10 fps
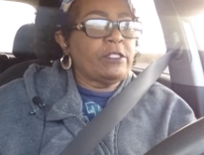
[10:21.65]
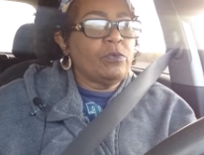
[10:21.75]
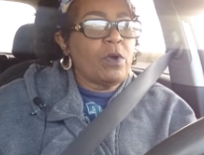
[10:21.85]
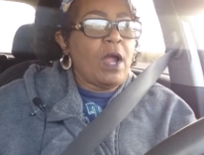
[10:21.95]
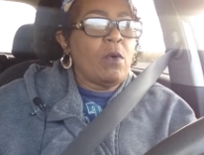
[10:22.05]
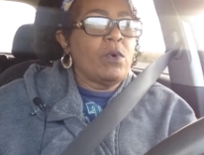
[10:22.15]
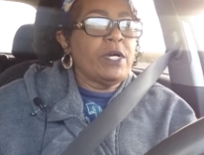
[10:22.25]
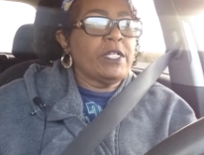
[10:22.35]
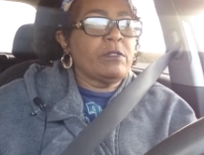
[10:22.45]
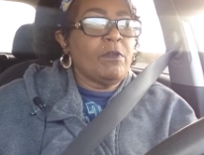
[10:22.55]
to where I
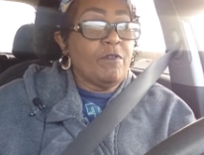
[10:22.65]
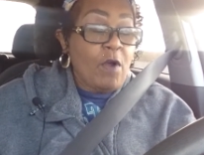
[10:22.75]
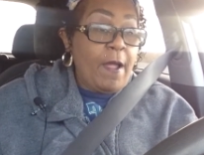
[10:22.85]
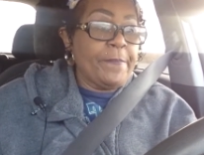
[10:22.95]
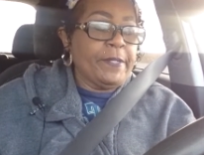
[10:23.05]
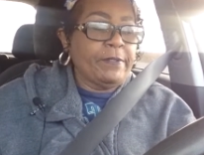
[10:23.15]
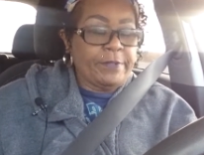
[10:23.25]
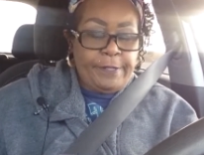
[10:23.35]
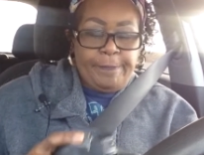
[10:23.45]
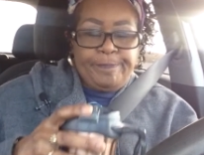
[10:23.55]
was before I picked
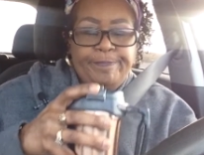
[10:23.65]
her up.